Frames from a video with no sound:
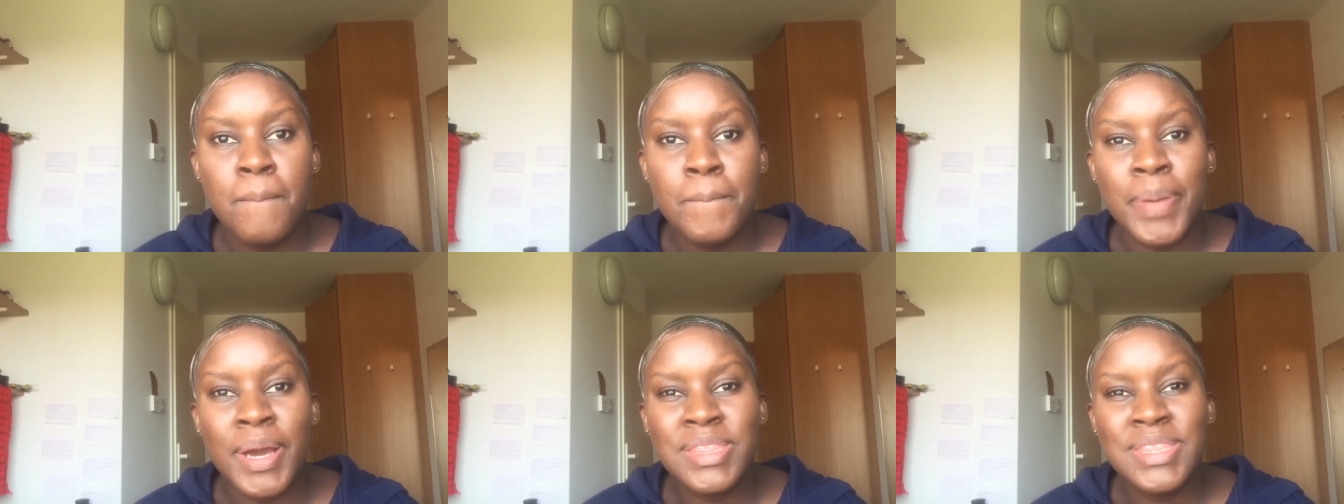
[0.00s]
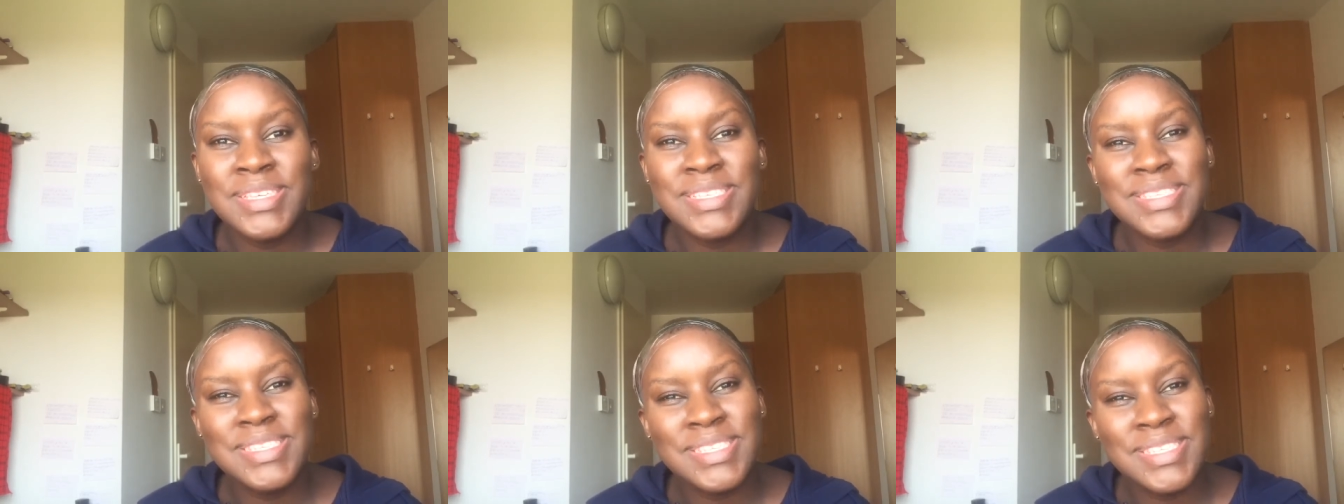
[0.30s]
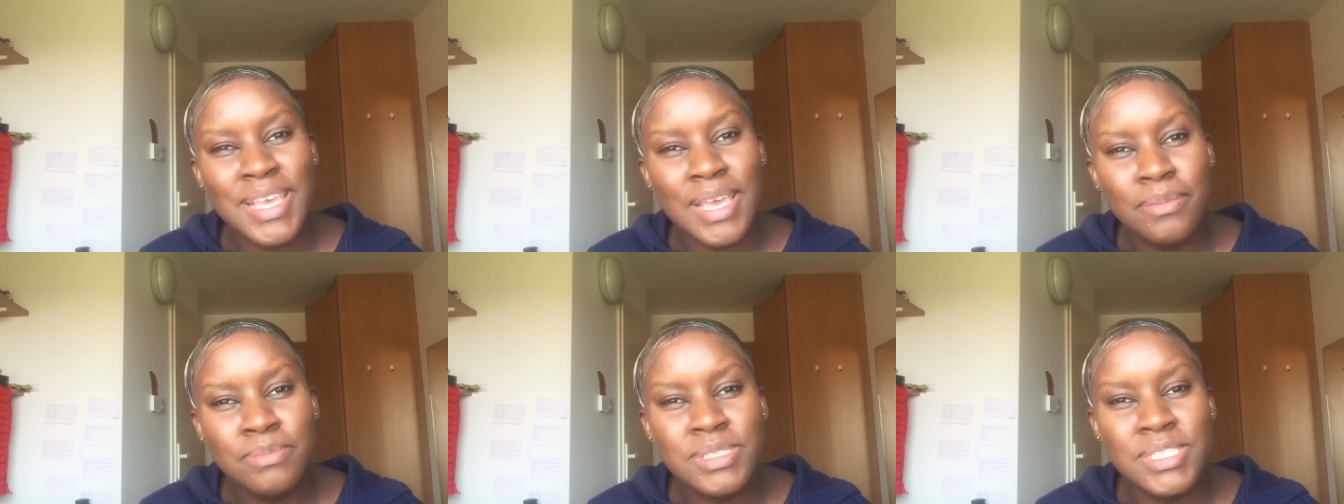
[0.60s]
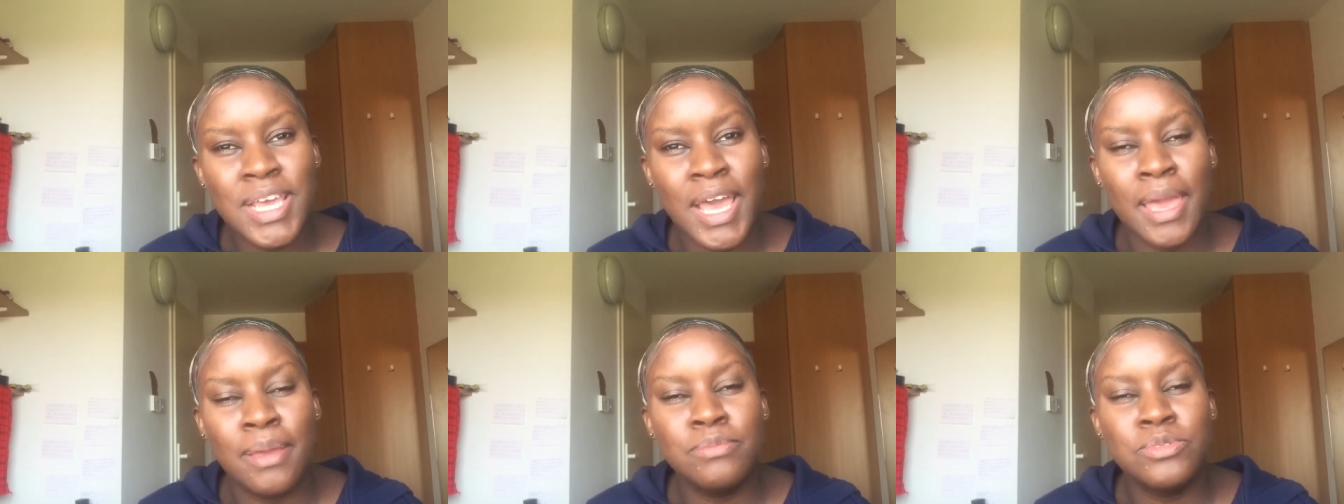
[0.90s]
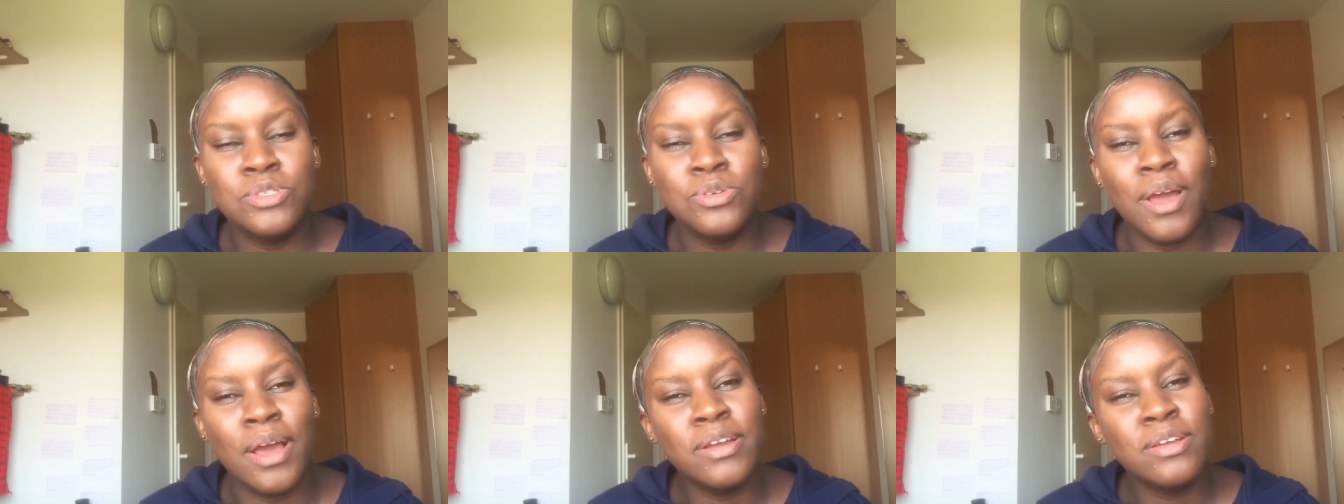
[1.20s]
But at the same time,
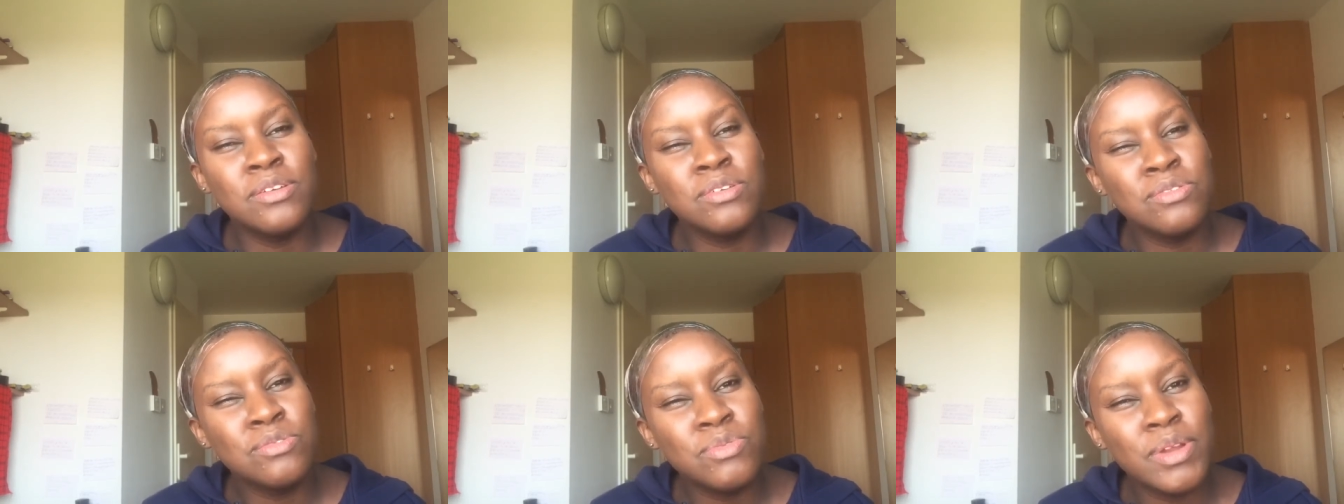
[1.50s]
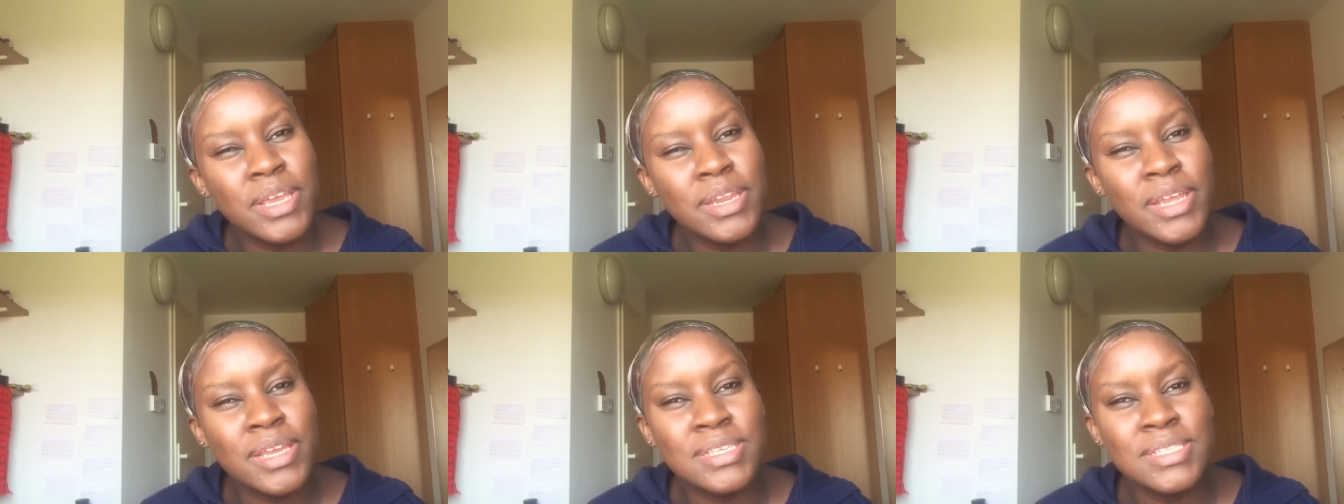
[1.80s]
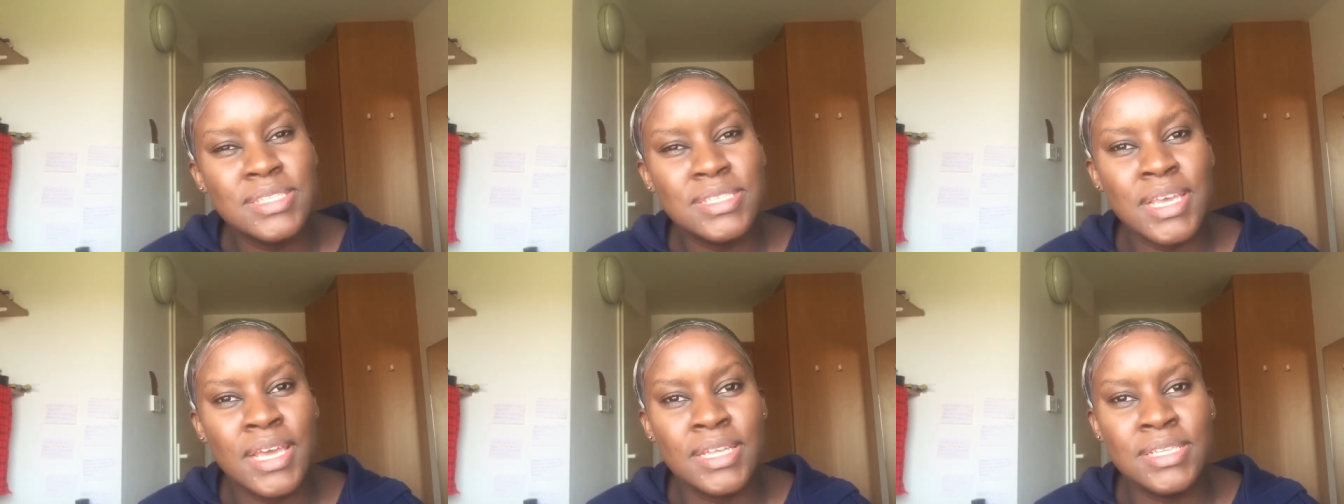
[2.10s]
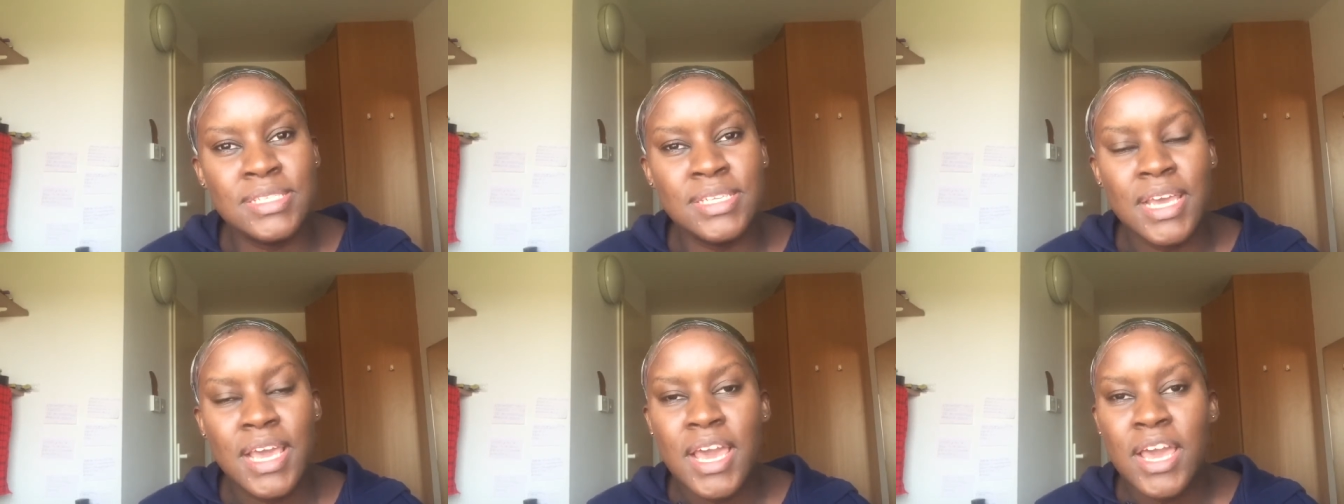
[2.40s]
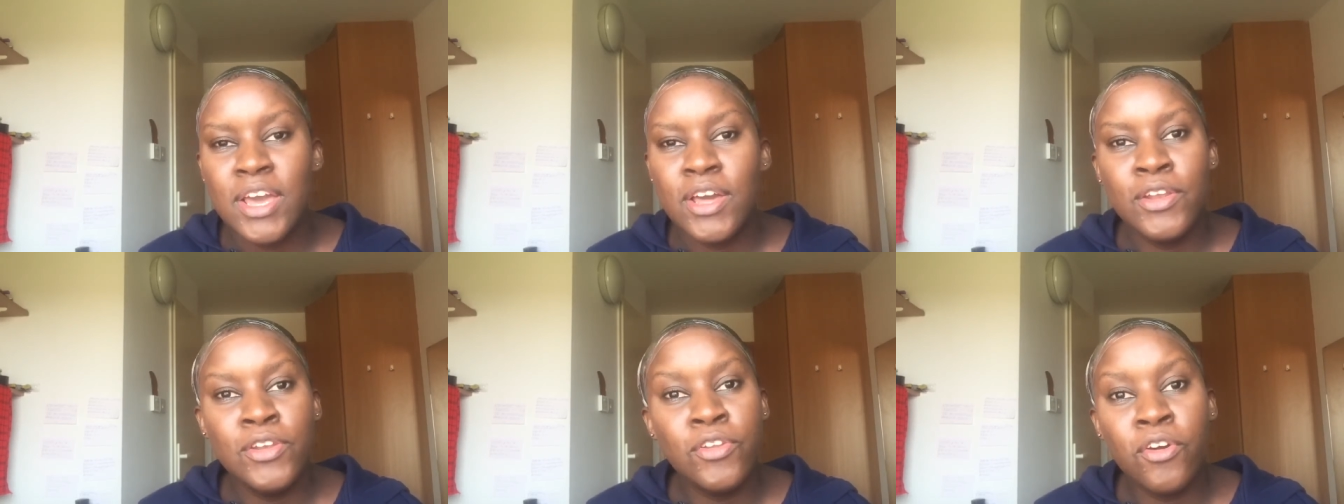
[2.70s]
to a great extent,
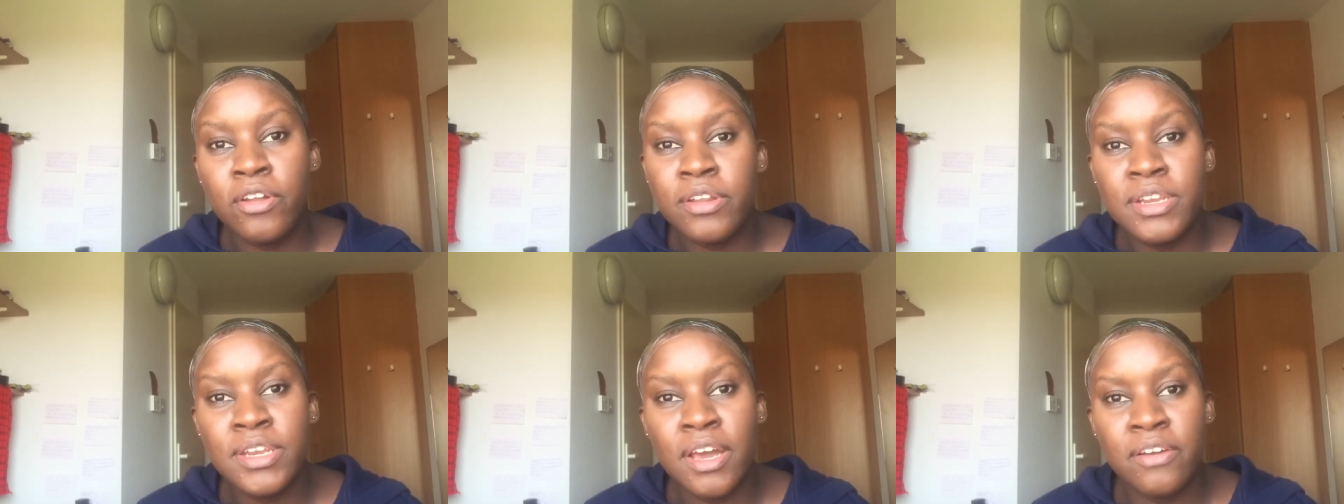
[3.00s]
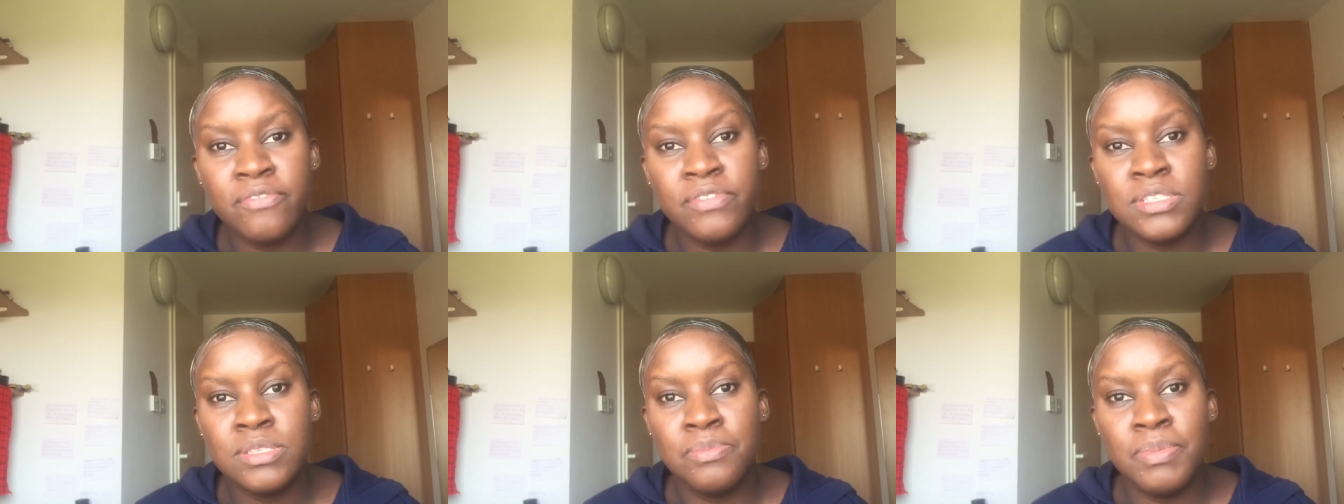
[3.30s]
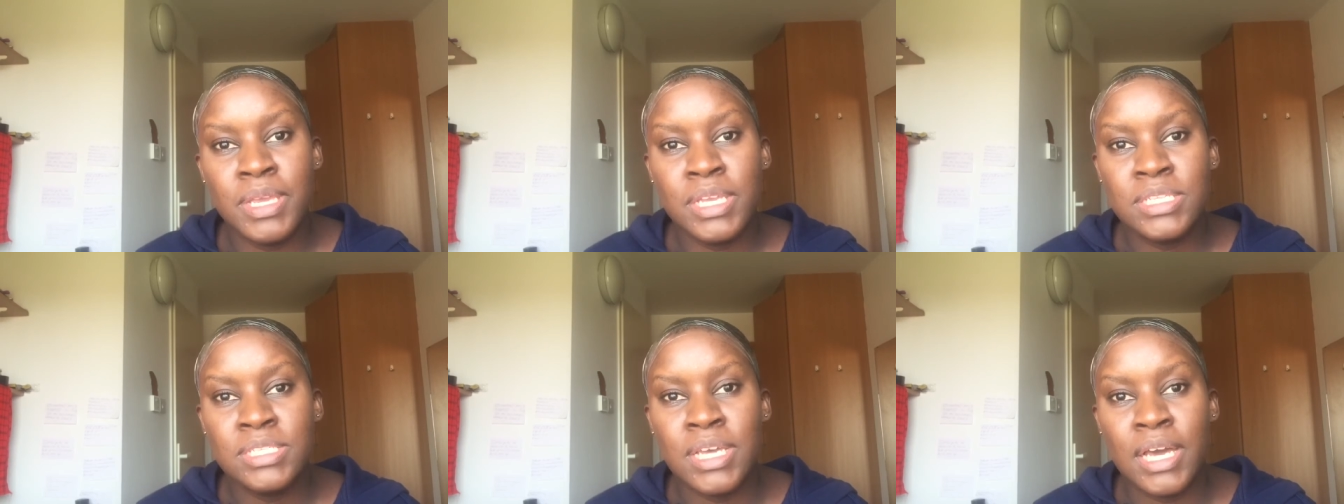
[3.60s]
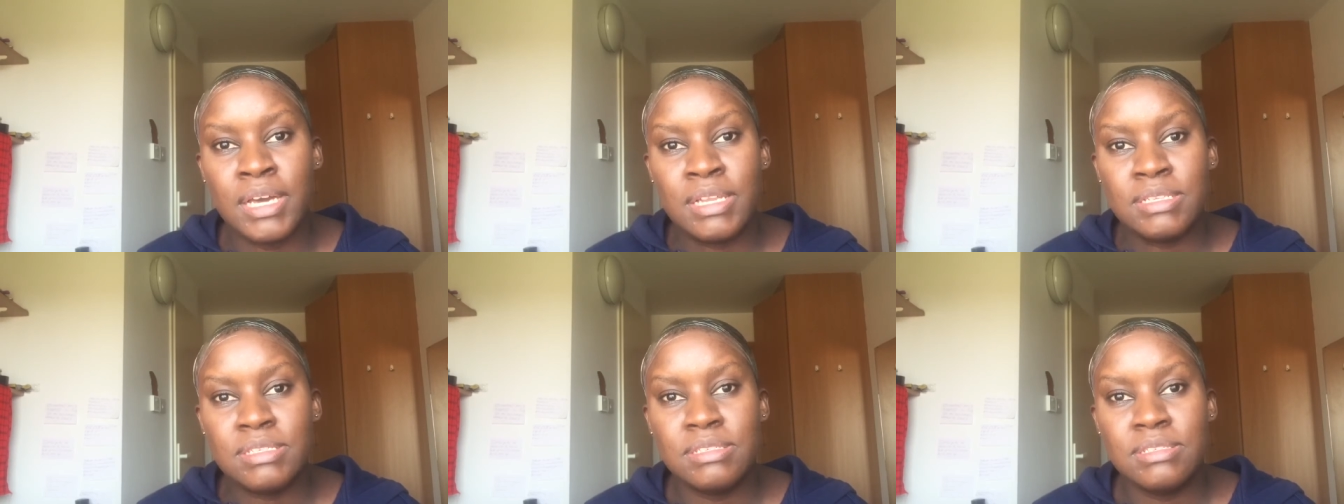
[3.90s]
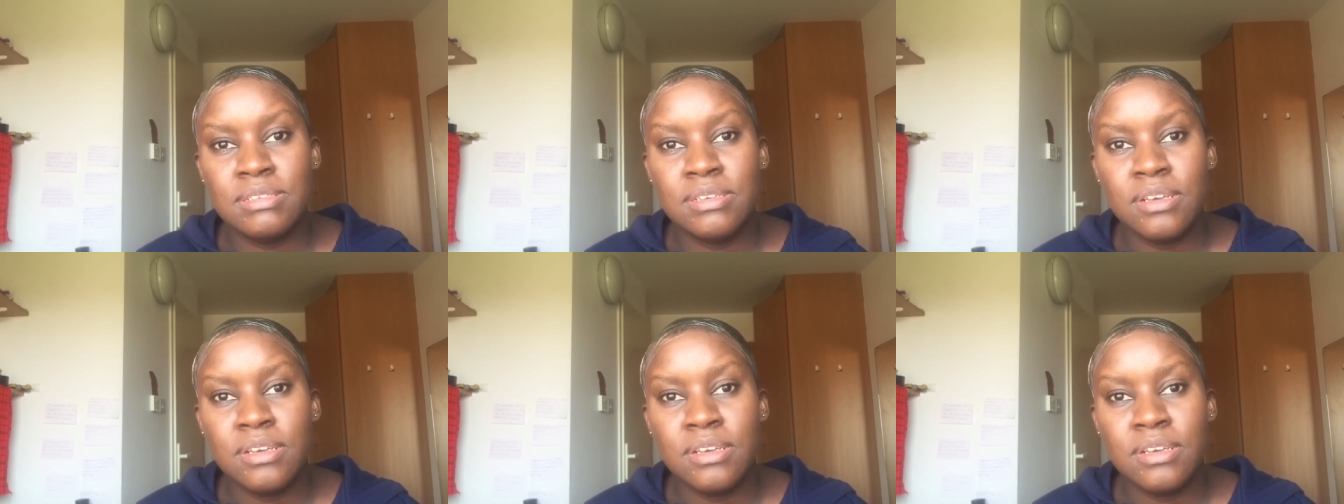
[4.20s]
not enough is being done.